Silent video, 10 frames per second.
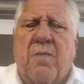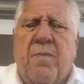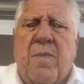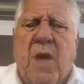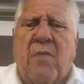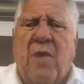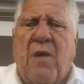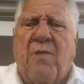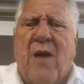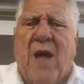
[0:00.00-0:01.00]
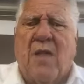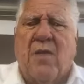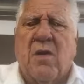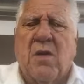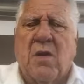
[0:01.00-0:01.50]
Heavenly
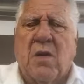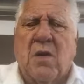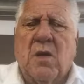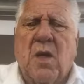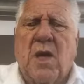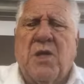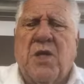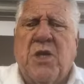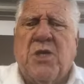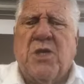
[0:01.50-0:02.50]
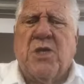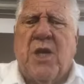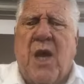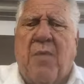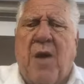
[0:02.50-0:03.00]
Father, in Jesus'
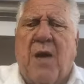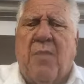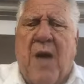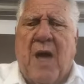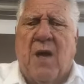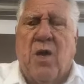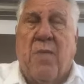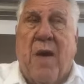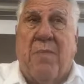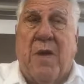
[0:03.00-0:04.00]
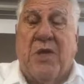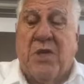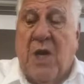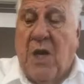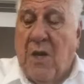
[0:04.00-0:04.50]
name, amen. You may be
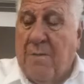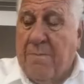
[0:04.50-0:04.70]
seated.